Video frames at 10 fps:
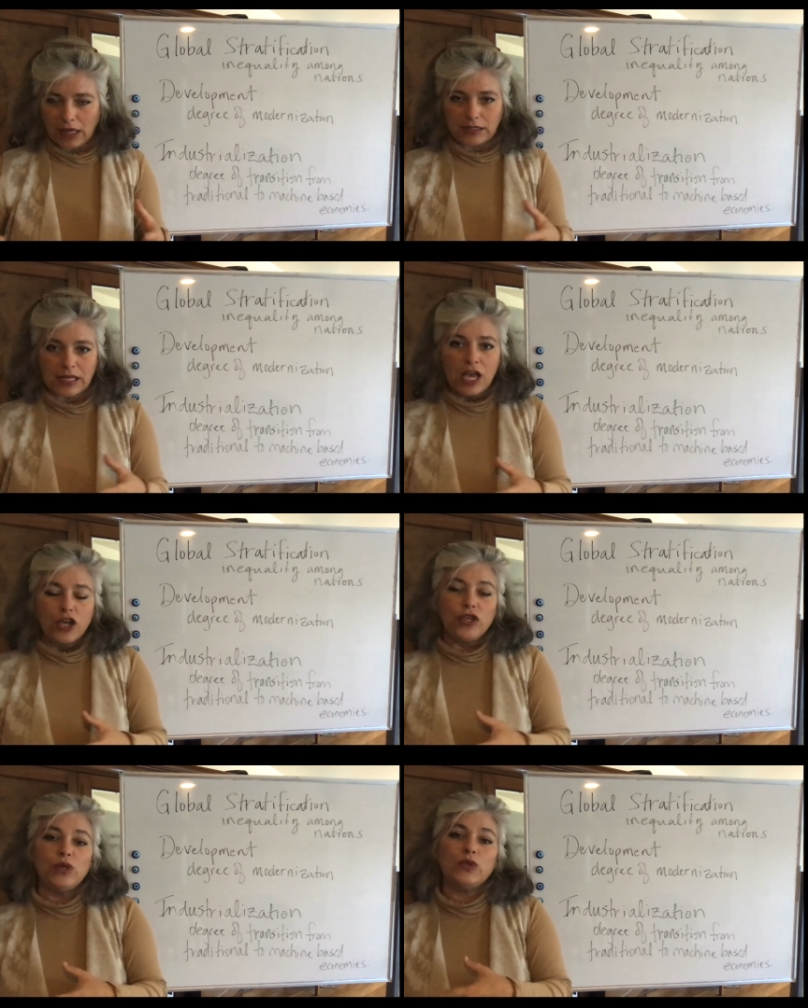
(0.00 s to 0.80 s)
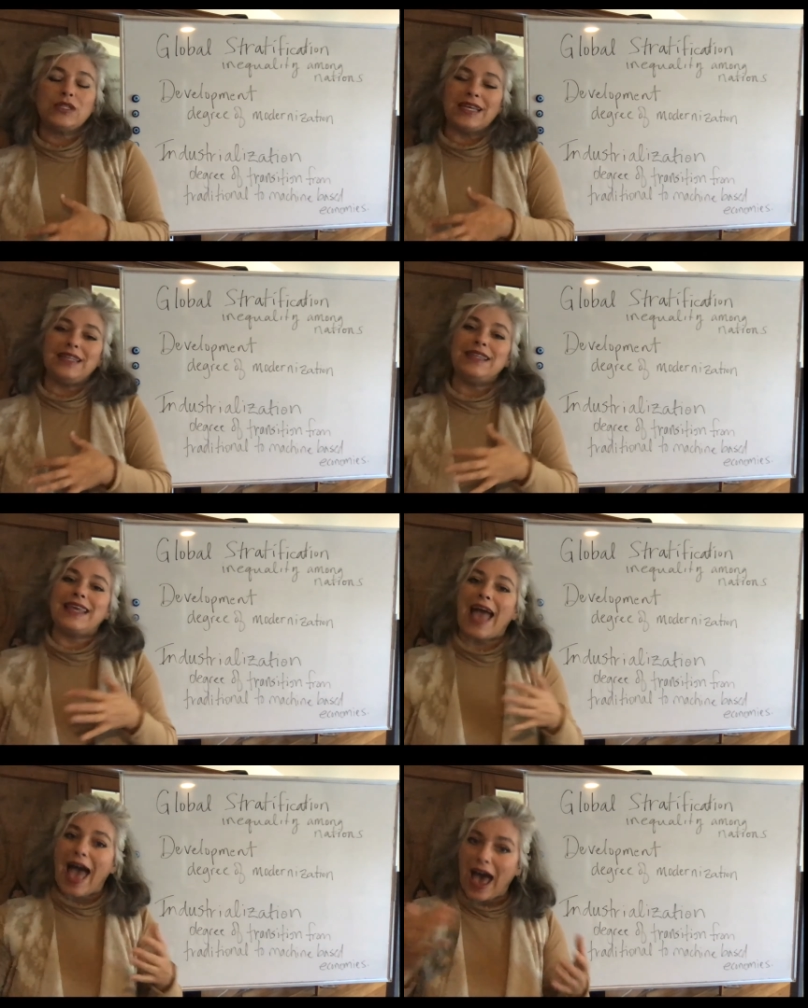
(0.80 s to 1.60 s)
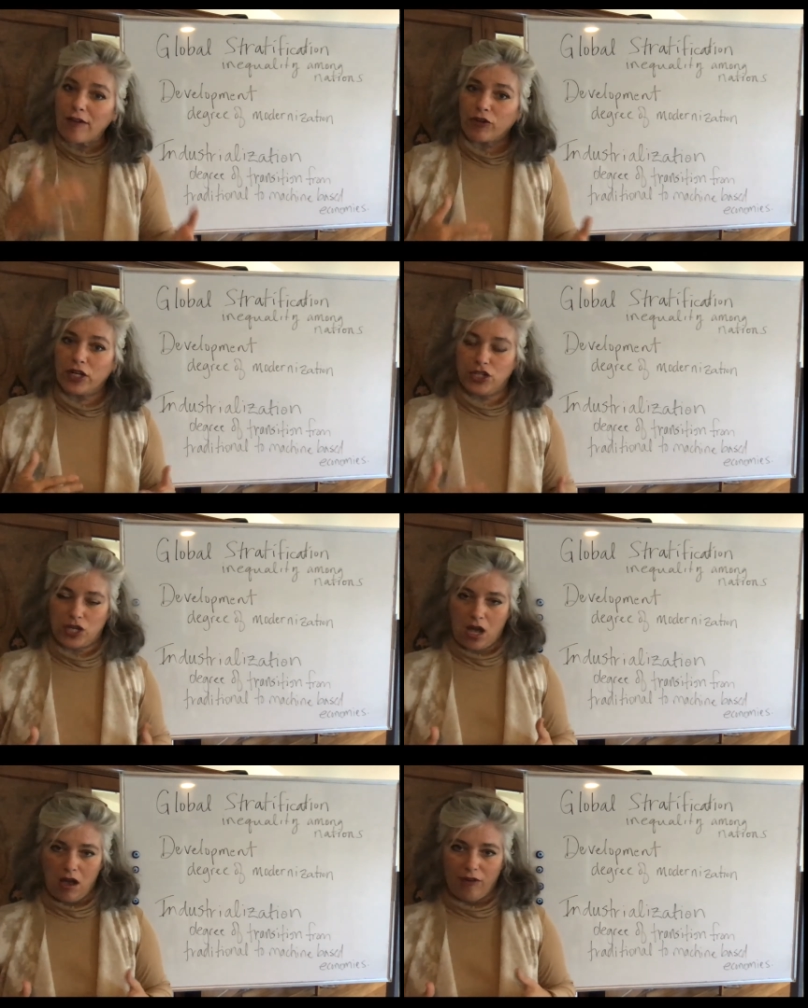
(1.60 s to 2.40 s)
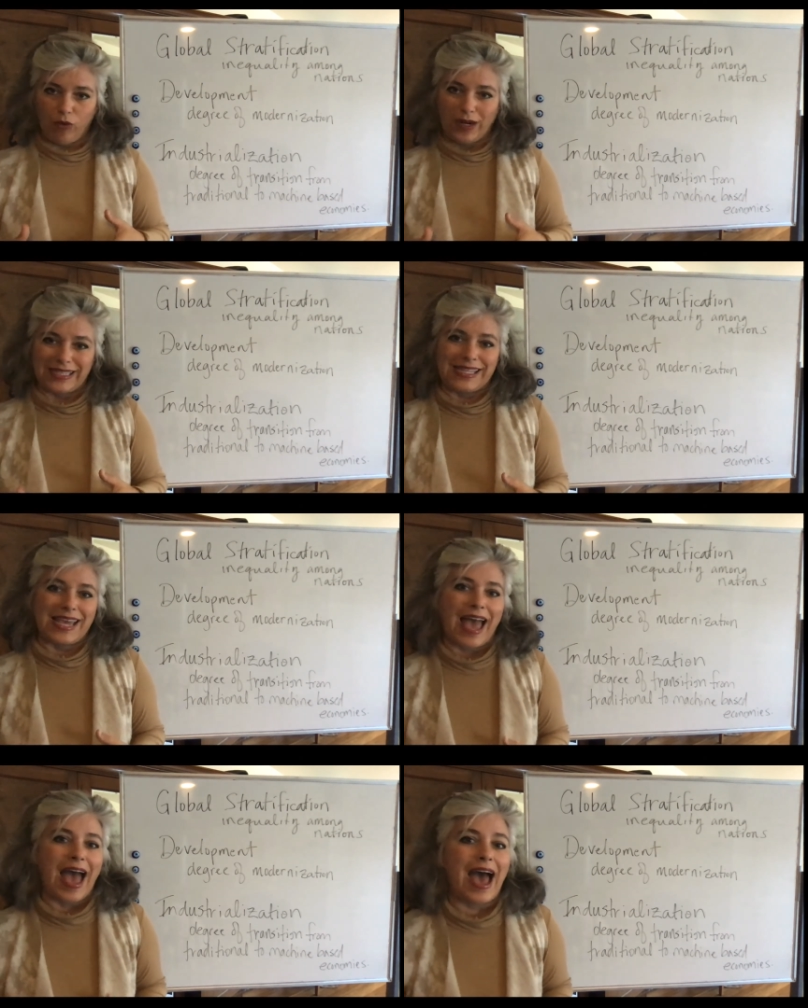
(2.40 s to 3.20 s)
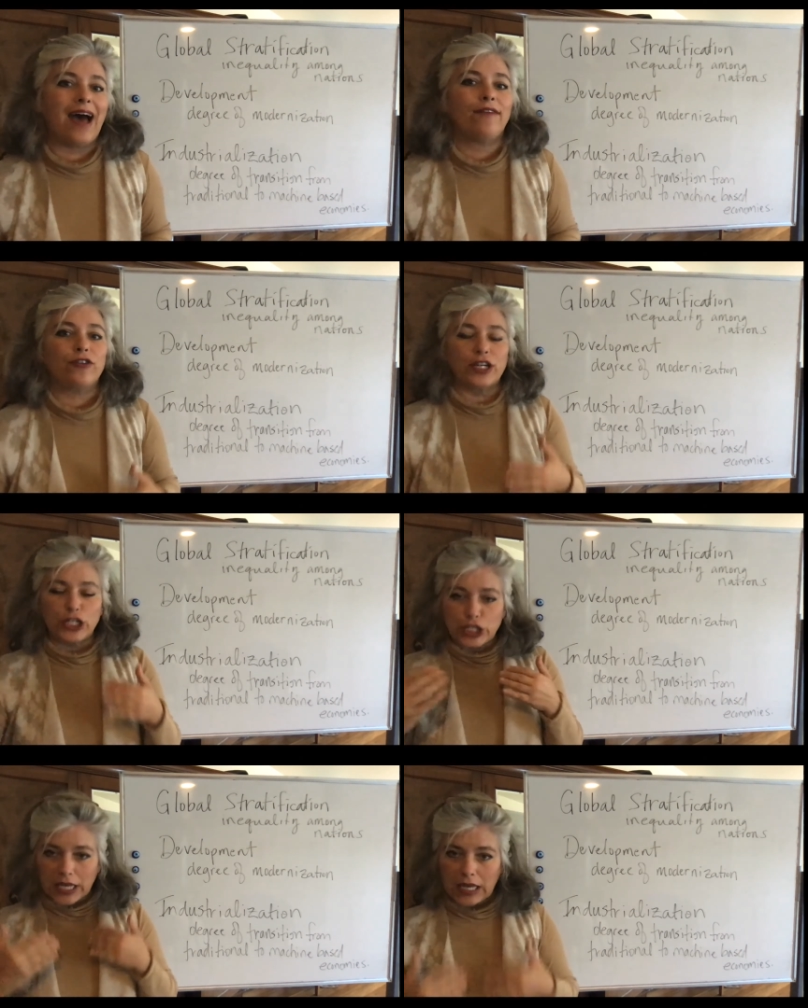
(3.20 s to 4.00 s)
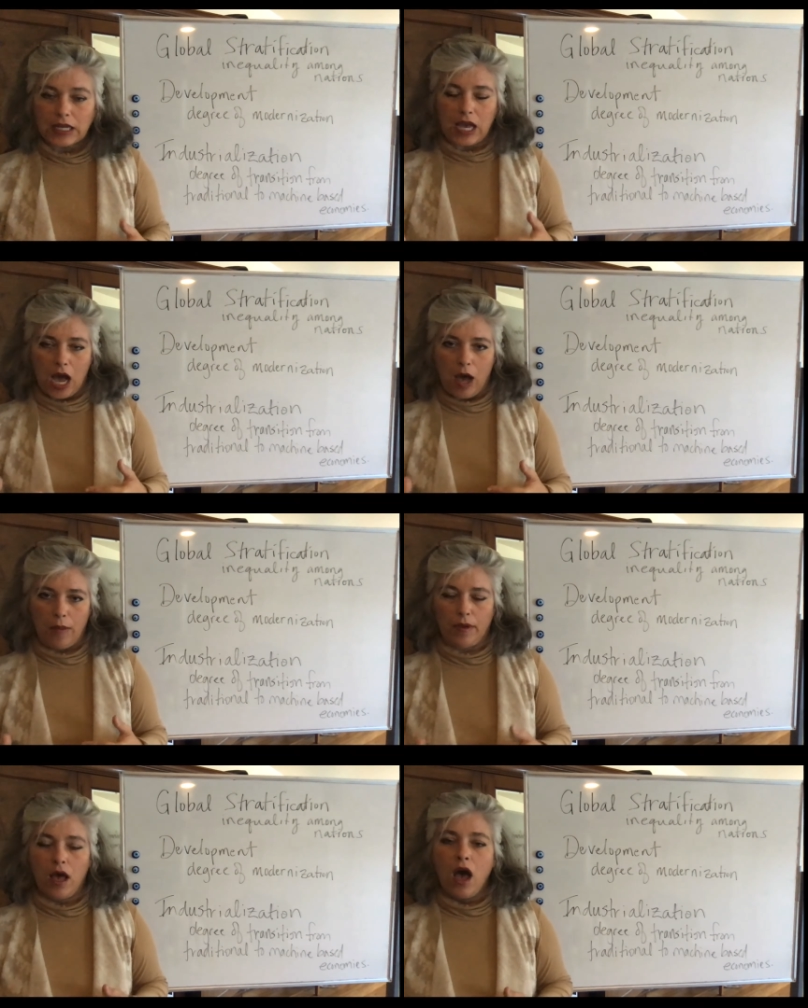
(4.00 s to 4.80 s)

It's used in the average of what is the average income